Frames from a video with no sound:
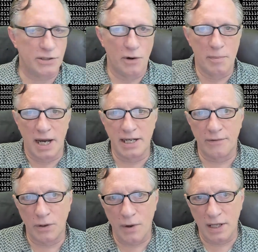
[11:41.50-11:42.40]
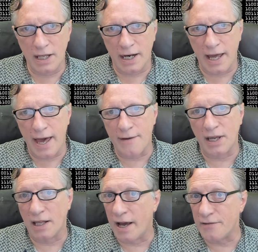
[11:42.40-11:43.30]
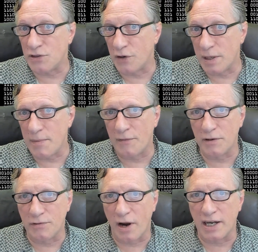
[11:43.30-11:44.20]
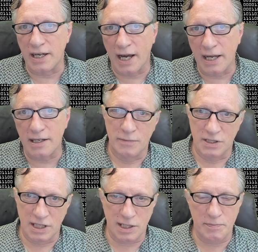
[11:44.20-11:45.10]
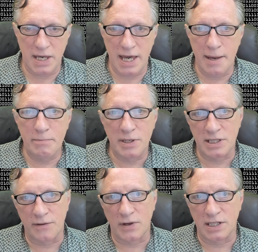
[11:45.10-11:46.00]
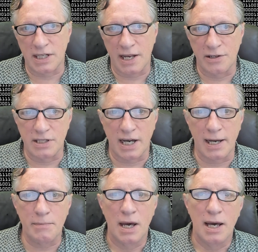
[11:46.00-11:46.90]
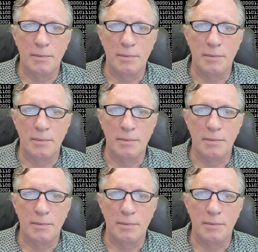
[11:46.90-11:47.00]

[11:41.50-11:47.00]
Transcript: to remind everyone that I have a live stream every Friday night, 6 p.m. Pacific Standard Time.